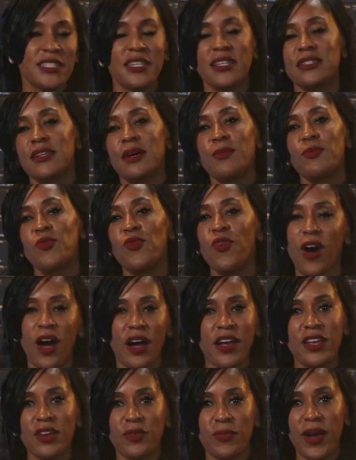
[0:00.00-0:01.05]
as I'm
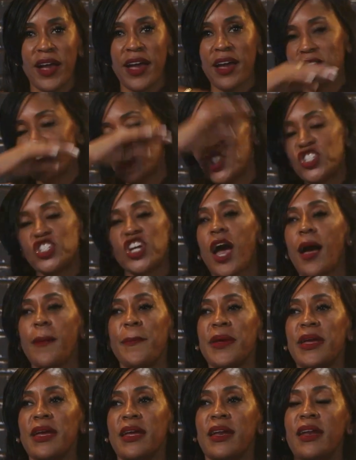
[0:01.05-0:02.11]
walking around
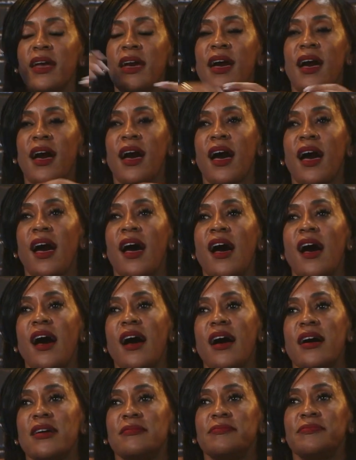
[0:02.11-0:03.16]
shopping,
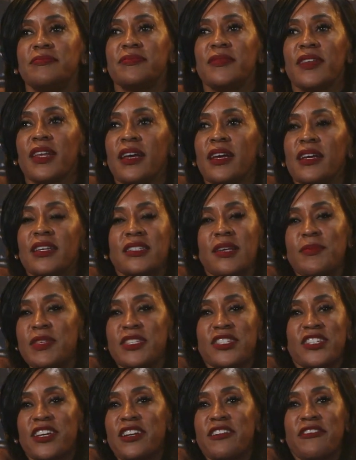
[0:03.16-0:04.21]
um,
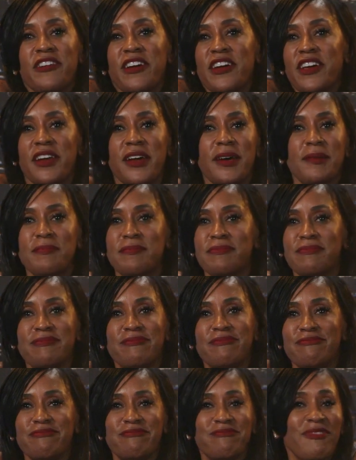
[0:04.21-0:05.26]
something's going to fuck it up.
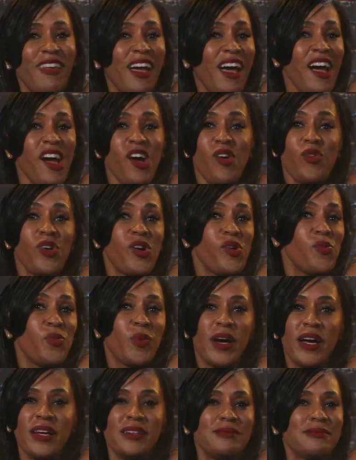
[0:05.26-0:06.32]
I don't know
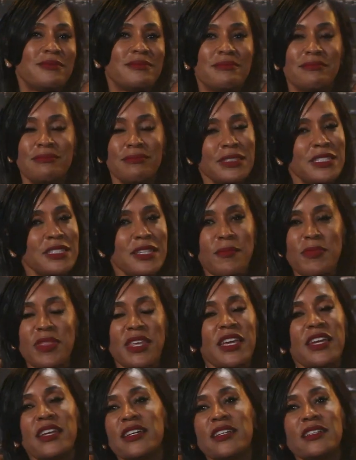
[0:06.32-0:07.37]
what, but something
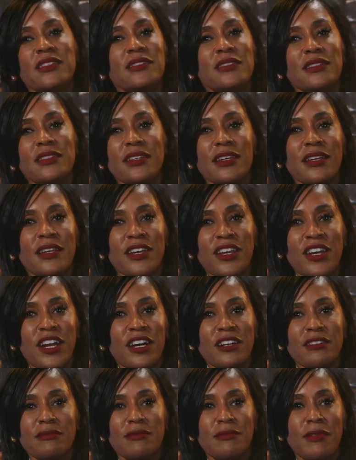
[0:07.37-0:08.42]
is, you
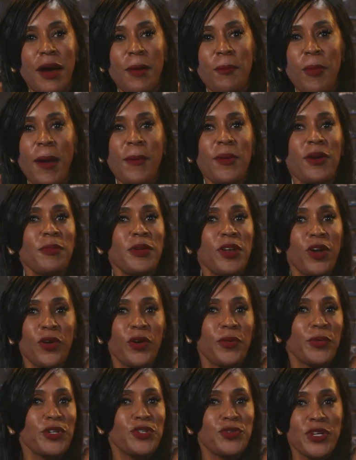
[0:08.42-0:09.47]
know. I'm probably gonna be the only
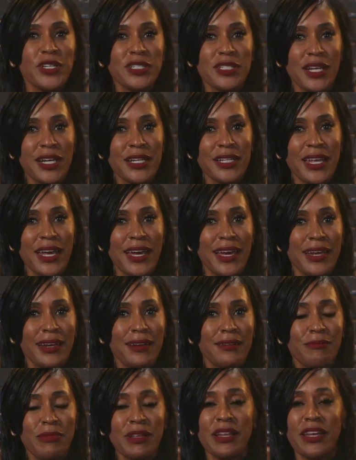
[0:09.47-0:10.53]
one dressed like that.
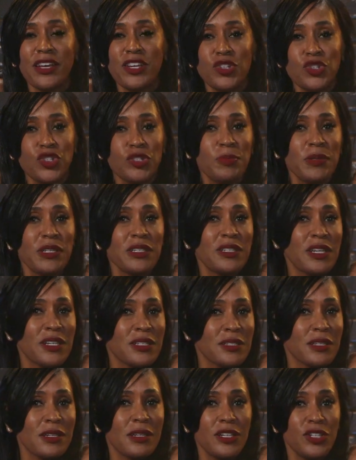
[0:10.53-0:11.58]
Be like, you should be in
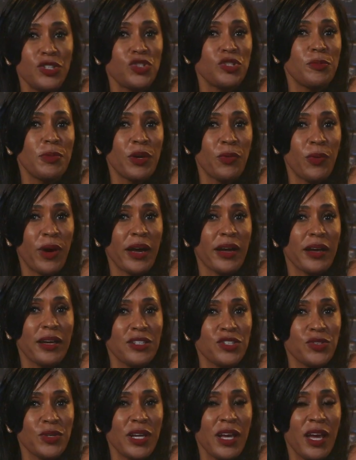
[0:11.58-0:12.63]
Tuscany, you should be in wine
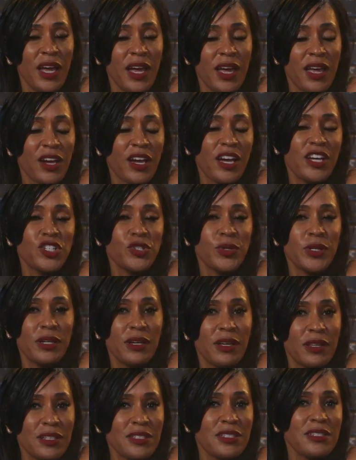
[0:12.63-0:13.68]
country country.
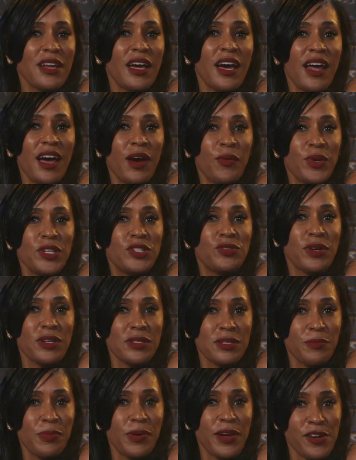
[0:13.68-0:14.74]
This is not how we dress
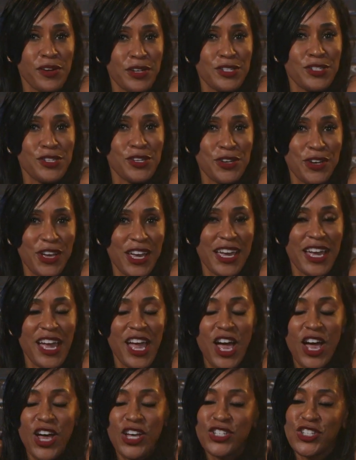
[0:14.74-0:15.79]
in Paris, okay?
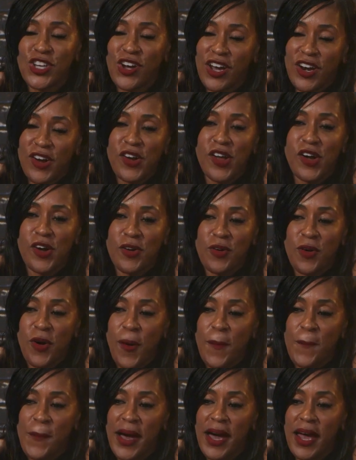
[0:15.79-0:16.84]
So I don't know,
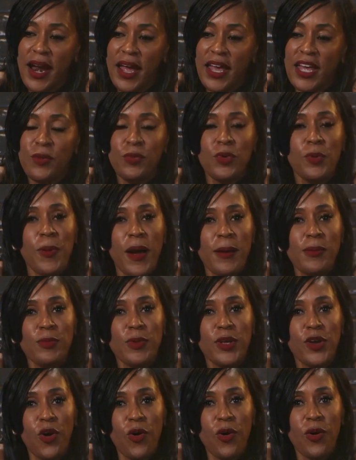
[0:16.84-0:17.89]
but it will probably
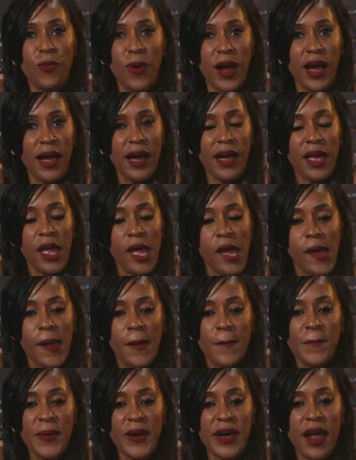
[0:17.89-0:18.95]
go awry.
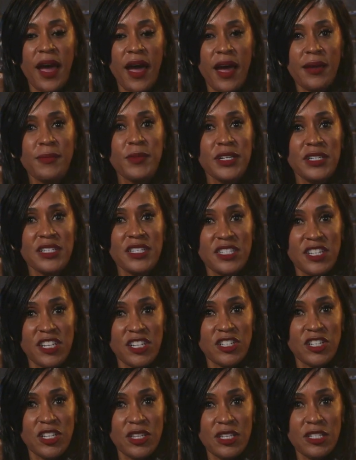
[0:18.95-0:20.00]
But I'm gonna stick
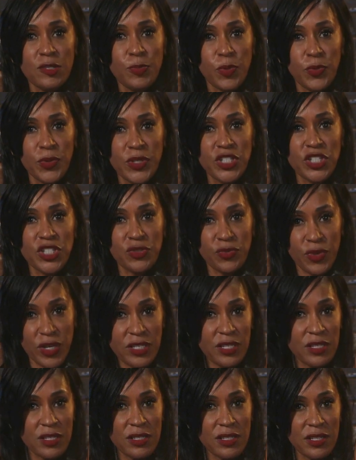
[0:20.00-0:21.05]
to these Parisian
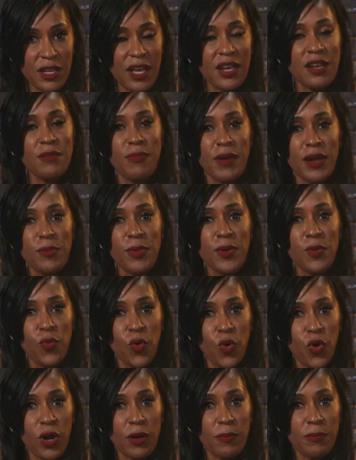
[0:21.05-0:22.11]
dresses, and it better be
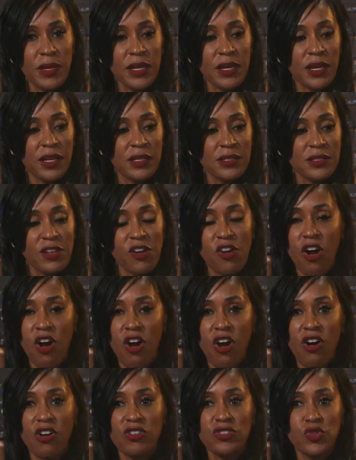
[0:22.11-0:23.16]
warm because they're
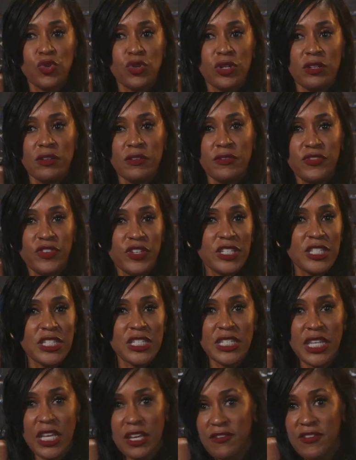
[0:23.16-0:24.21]
all sort of
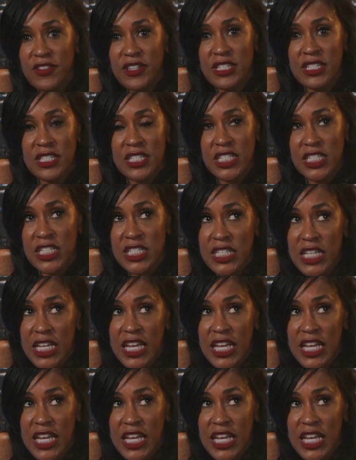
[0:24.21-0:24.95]
sleeveless.